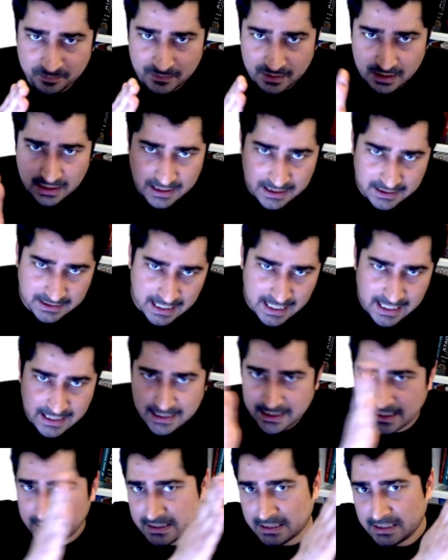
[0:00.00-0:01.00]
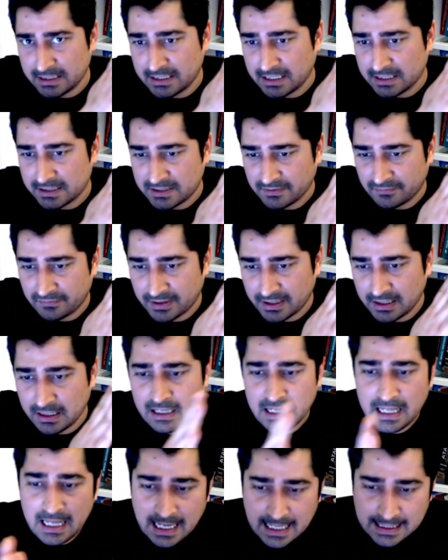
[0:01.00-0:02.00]
It has shifted,
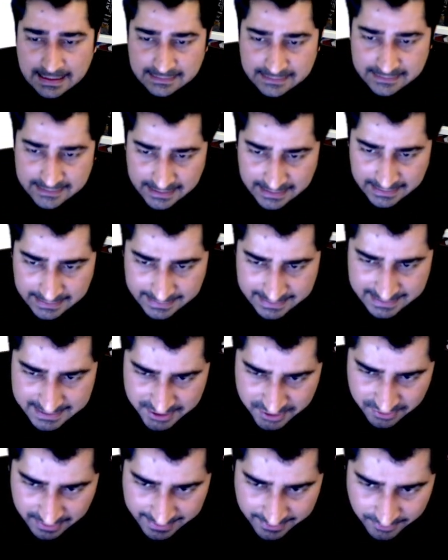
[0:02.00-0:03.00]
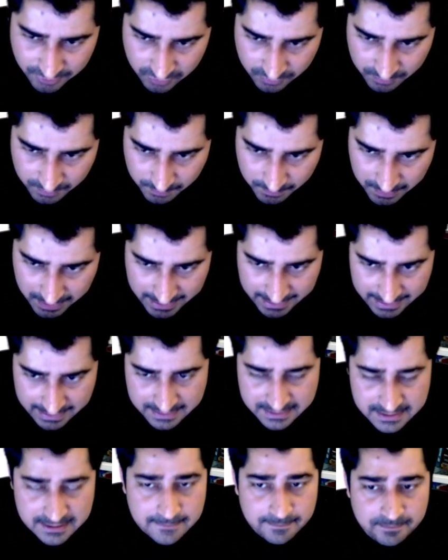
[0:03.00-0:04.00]
and then it is trying to
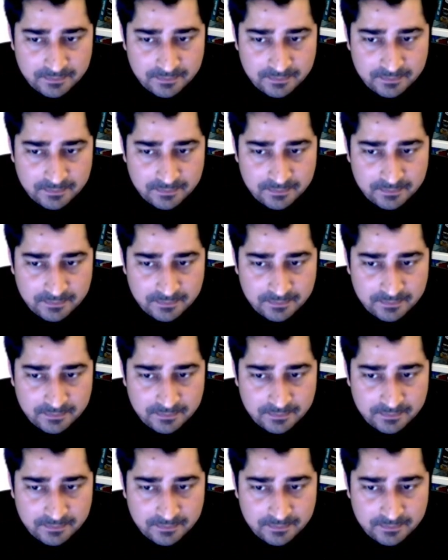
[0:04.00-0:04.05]
place